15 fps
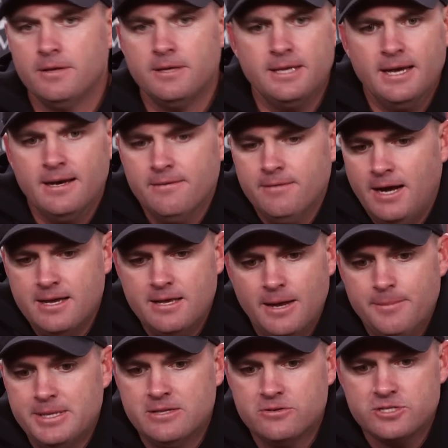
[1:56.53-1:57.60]
Yeah,
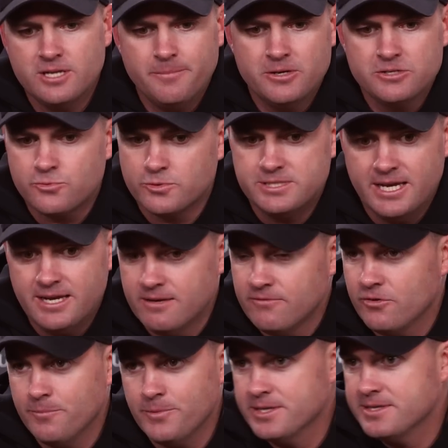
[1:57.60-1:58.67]
I mean, there's not much we're taking
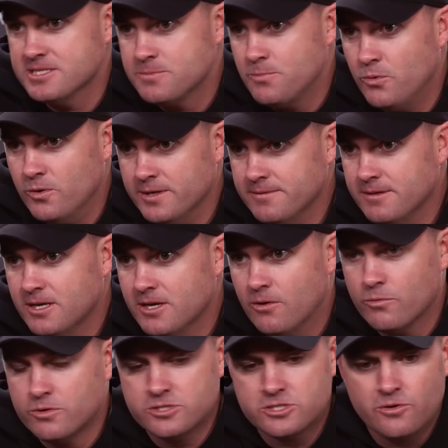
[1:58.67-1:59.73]
from it at this point. You know,
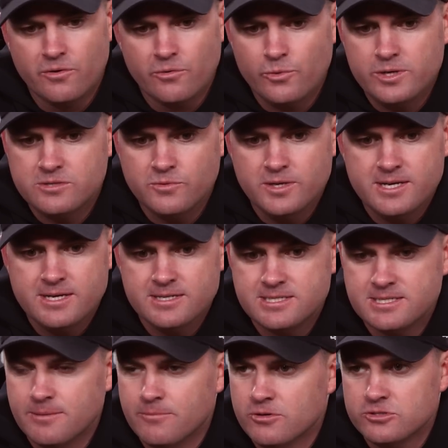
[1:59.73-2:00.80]
we're just going week to week in
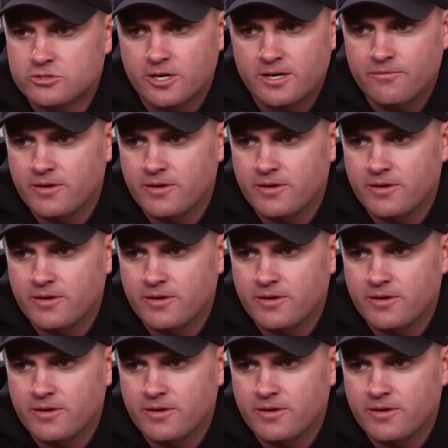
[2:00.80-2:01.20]
December and trying to